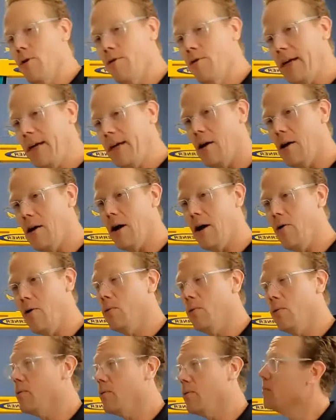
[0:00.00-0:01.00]
we're moving air
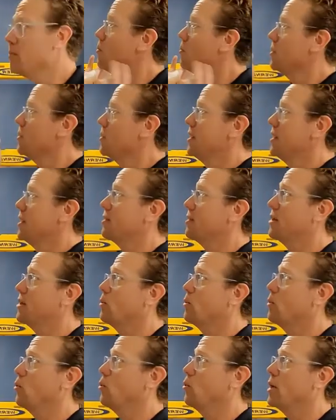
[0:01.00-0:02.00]
out.
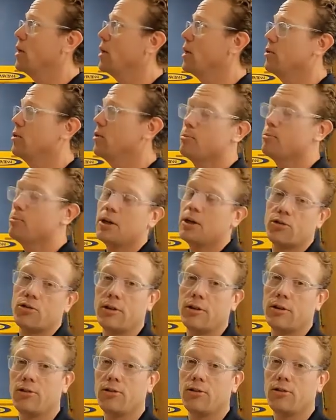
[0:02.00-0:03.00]
Next thing we want to do is make
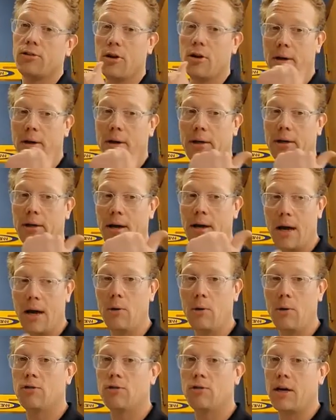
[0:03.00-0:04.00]
sure this is going
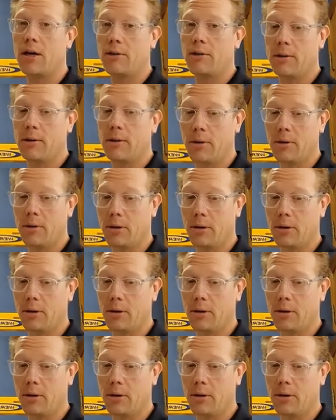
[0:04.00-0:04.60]
outside of the